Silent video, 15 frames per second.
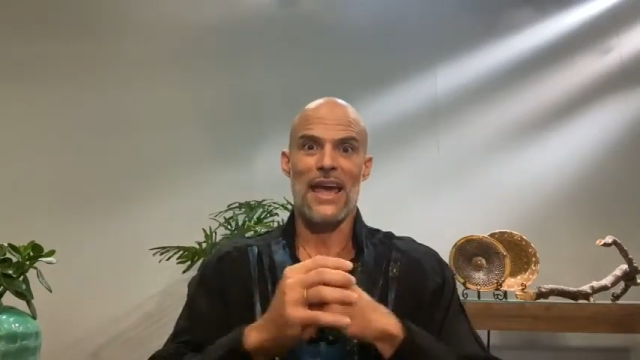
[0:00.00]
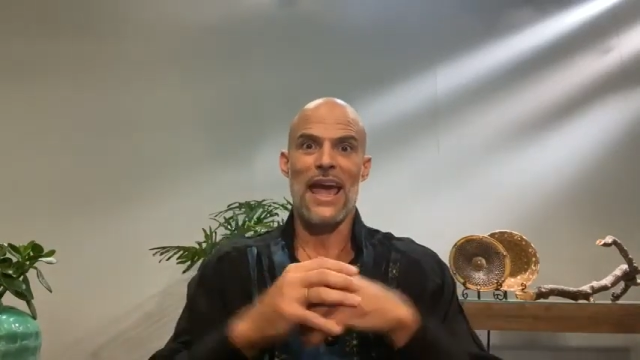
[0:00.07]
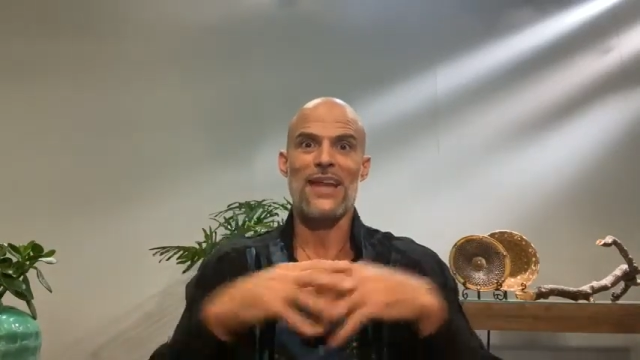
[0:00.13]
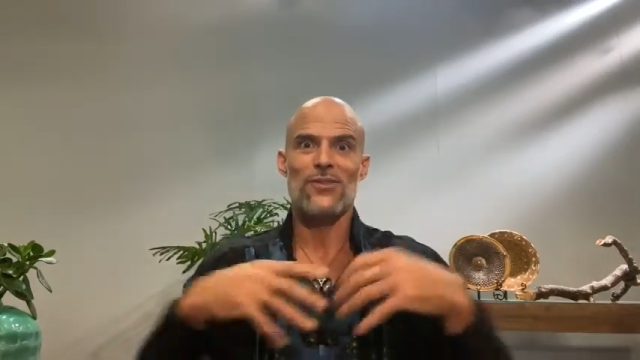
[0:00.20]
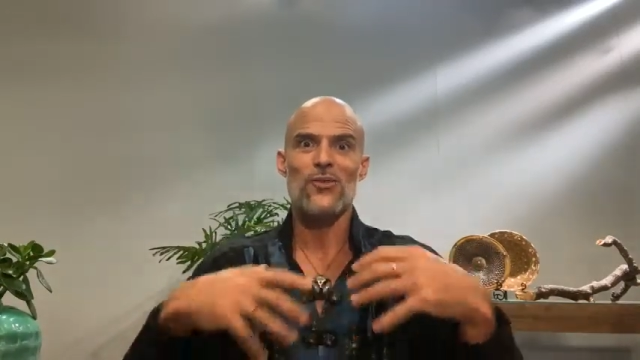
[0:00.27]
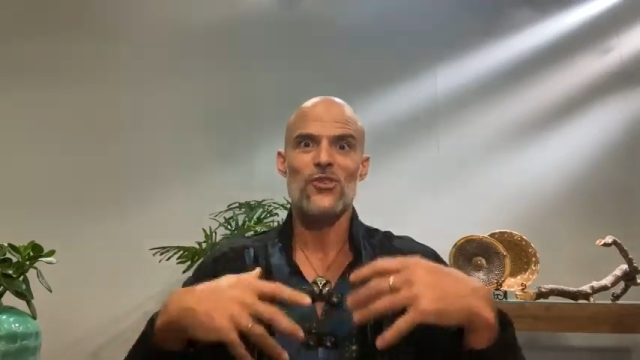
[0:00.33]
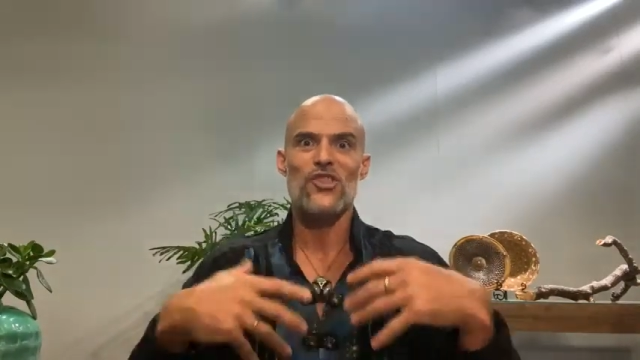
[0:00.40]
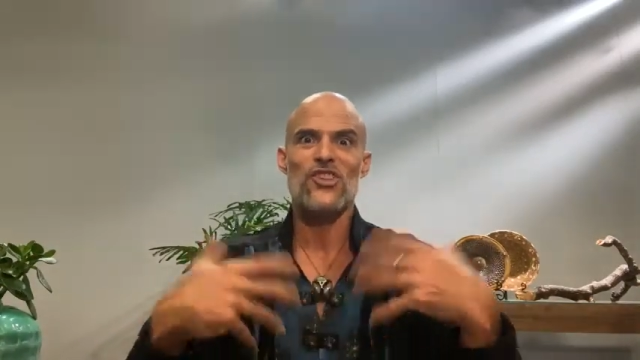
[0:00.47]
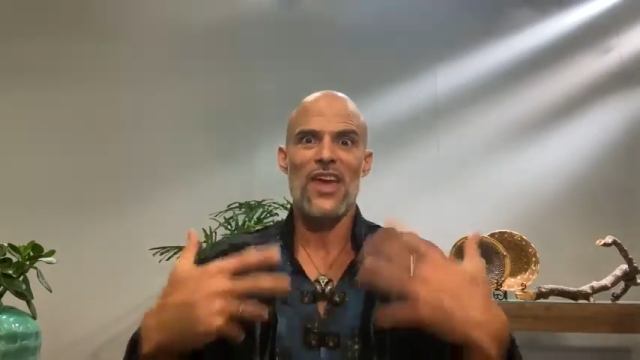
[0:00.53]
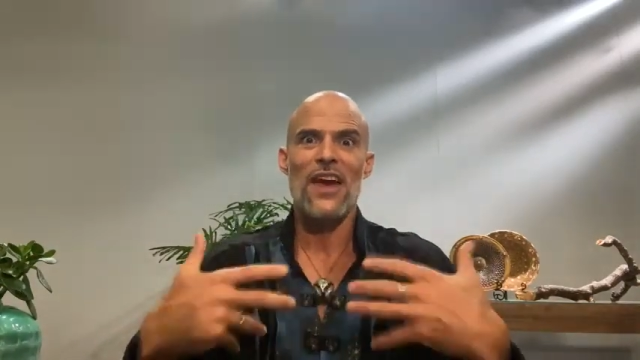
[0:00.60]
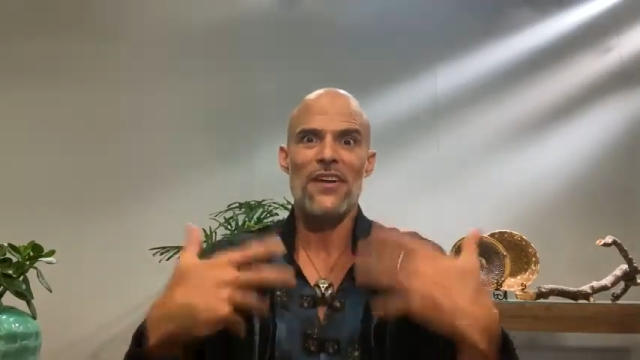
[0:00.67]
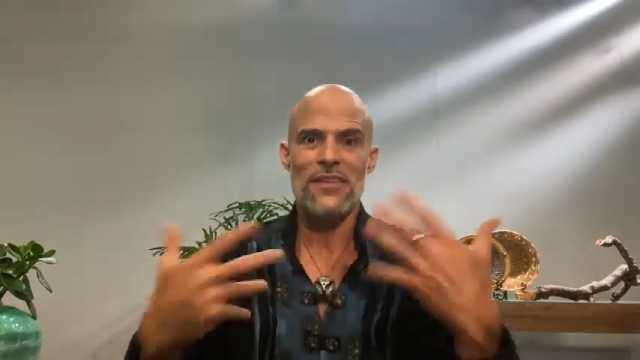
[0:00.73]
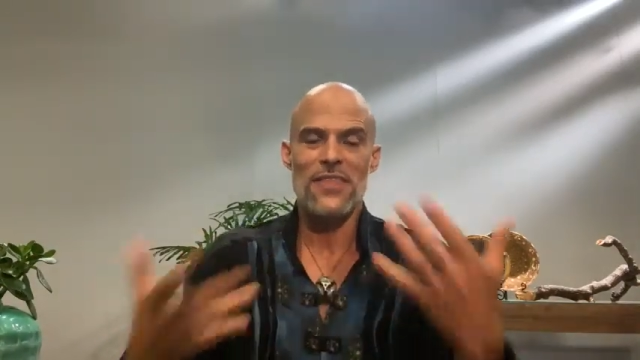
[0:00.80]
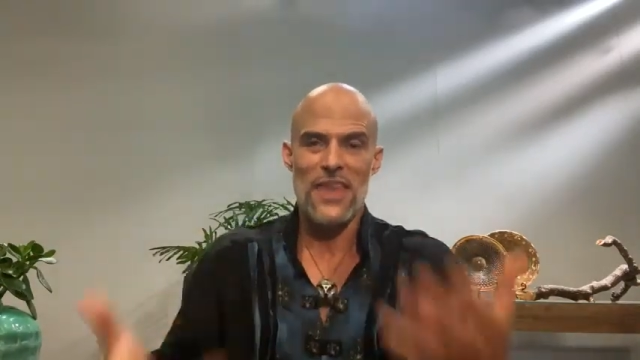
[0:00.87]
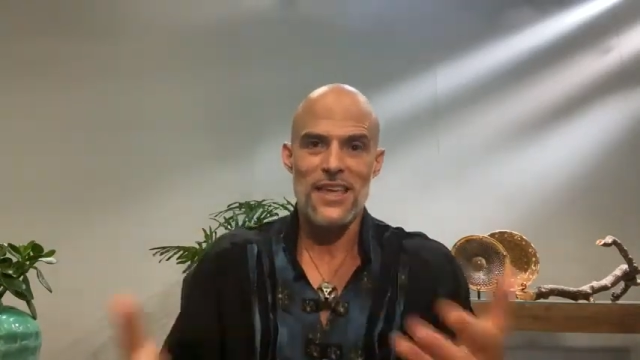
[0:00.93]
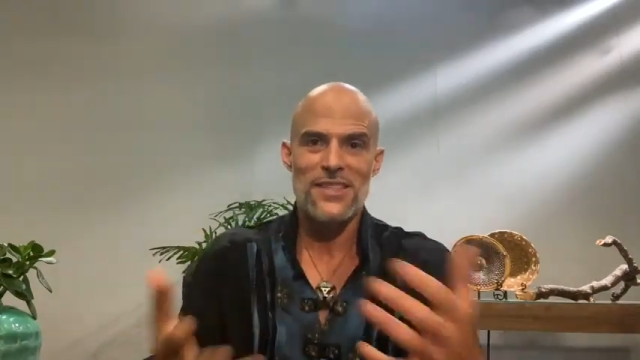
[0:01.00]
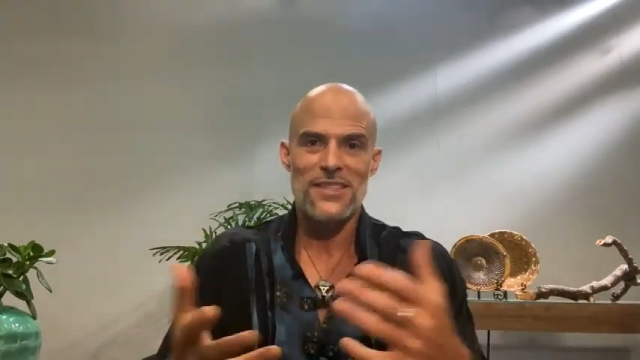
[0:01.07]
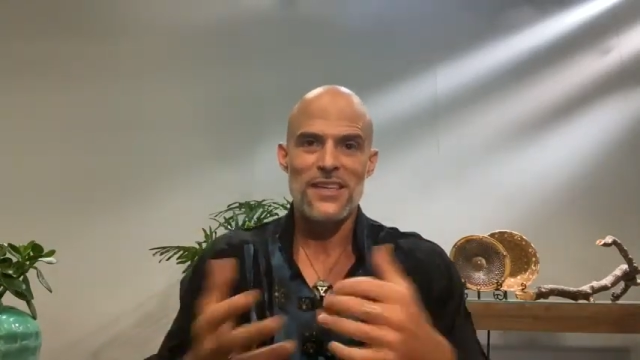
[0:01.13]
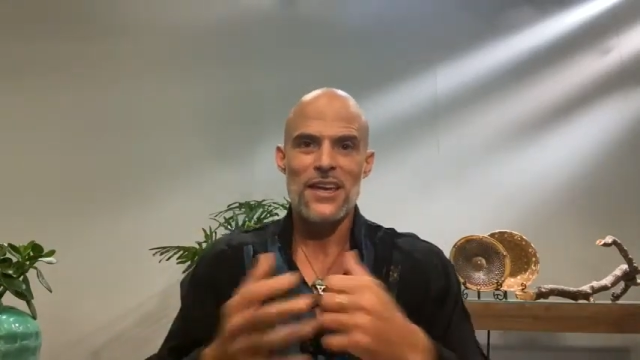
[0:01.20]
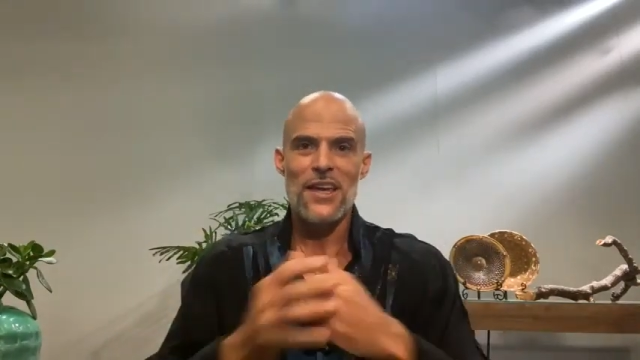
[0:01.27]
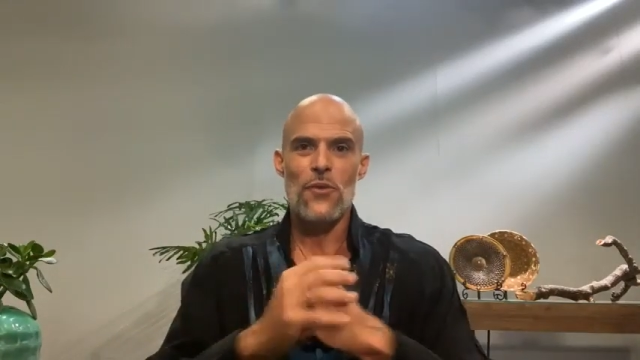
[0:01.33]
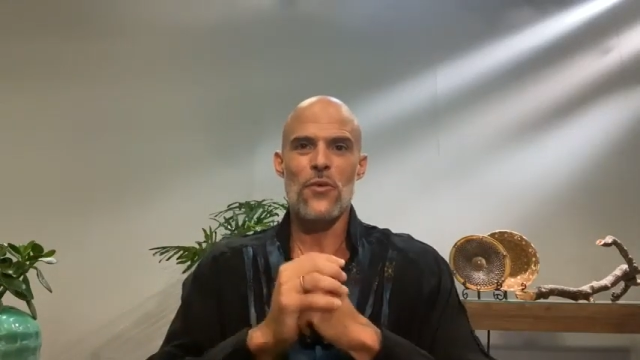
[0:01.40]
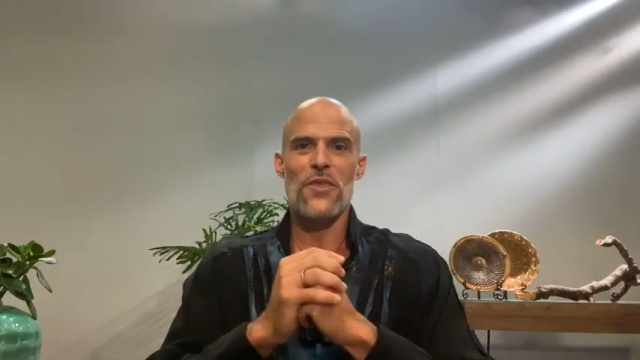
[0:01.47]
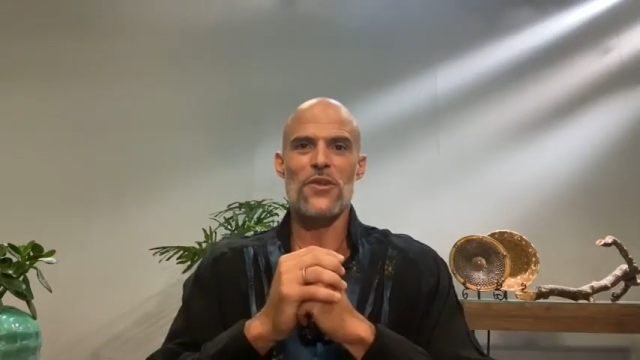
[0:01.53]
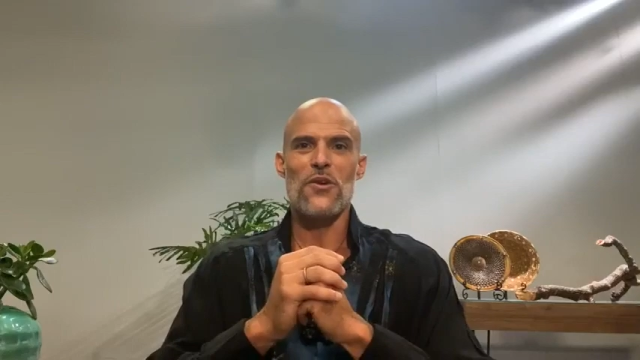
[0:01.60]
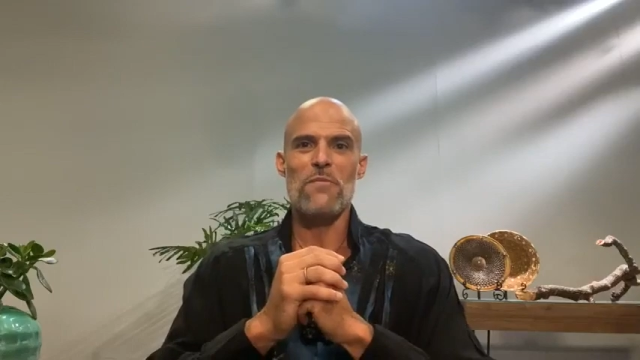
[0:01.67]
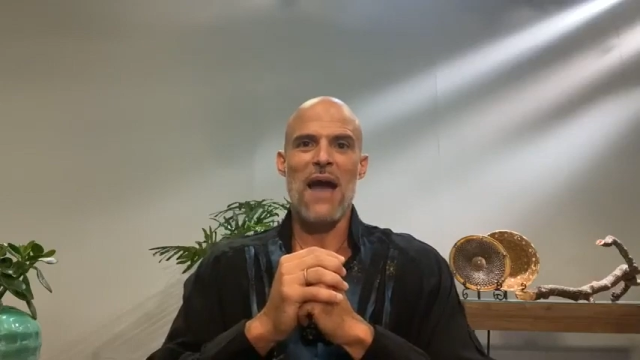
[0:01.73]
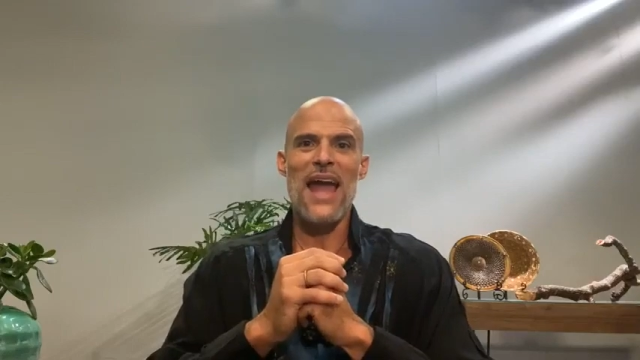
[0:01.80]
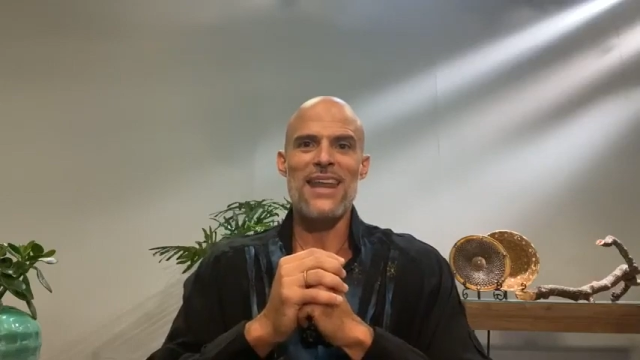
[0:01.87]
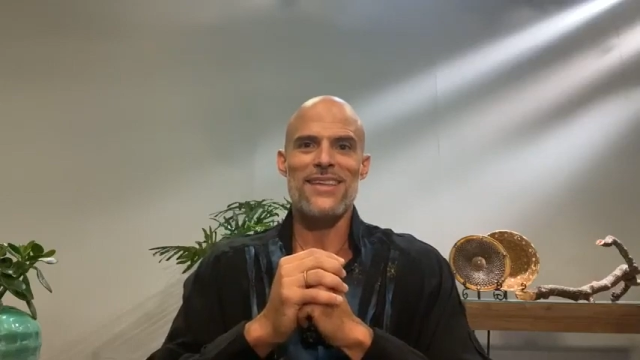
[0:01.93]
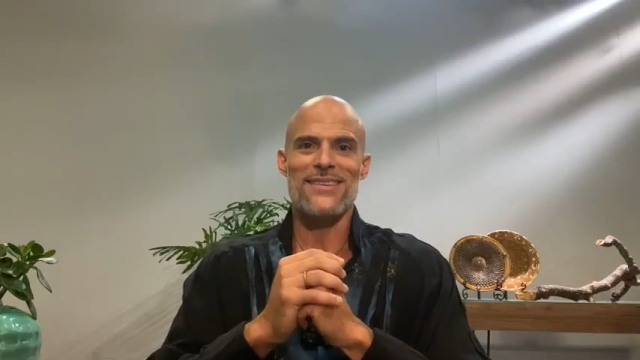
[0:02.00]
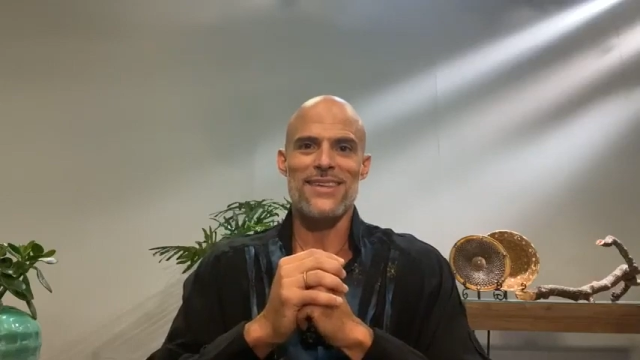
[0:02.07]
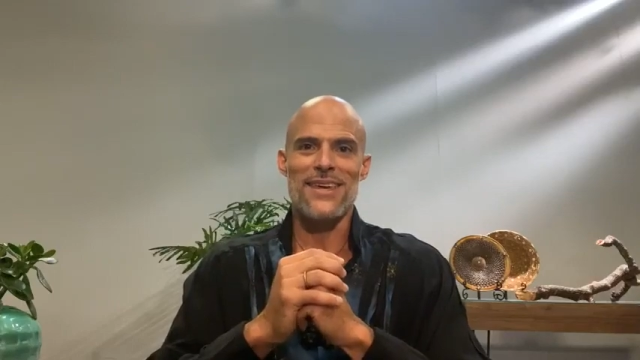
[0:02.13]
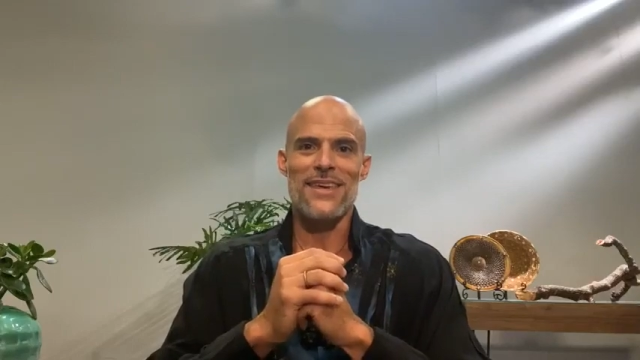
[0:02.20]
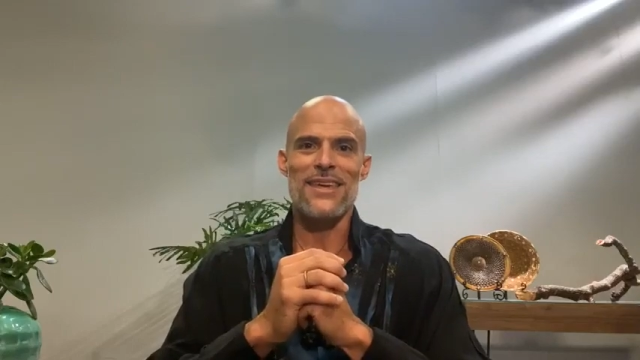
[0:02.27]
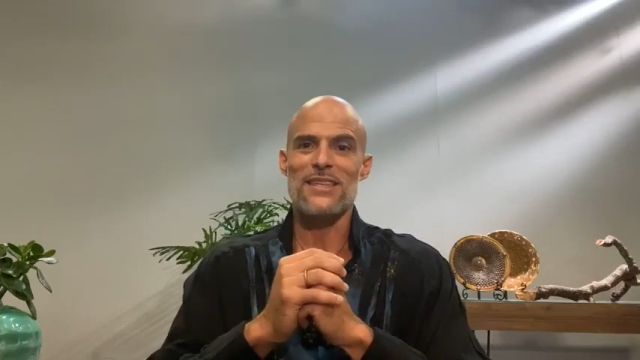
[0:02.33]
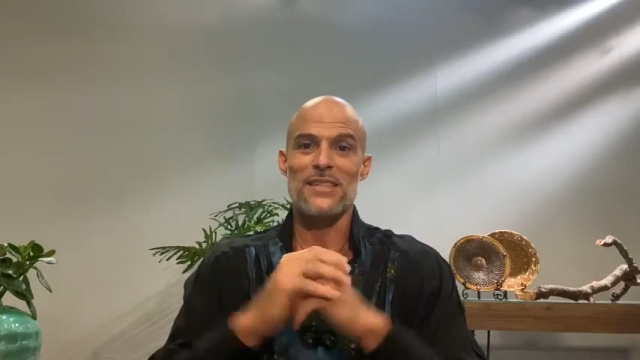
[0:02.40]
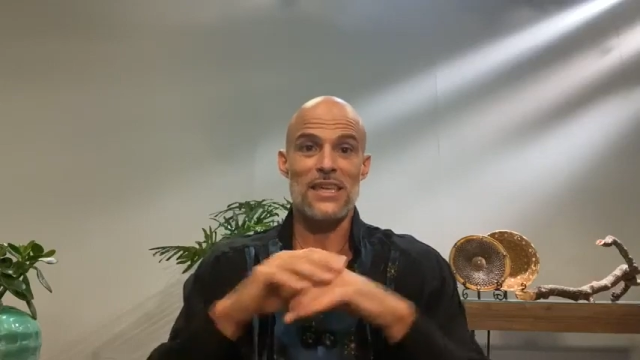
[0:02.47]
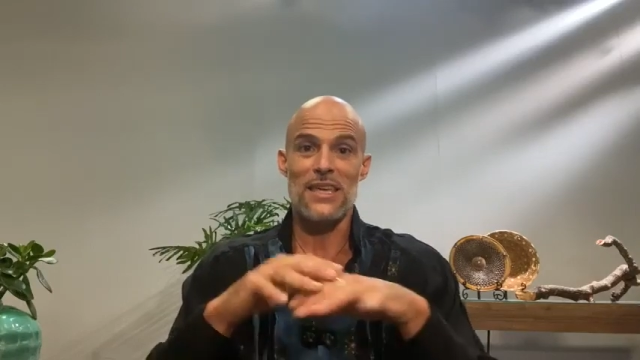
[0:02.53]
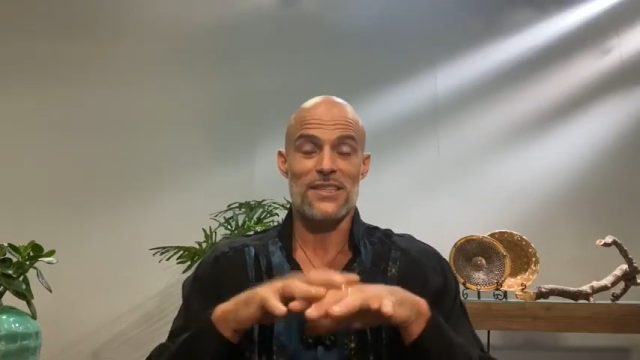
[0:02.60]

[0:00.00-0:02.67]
I had to share this with humanity.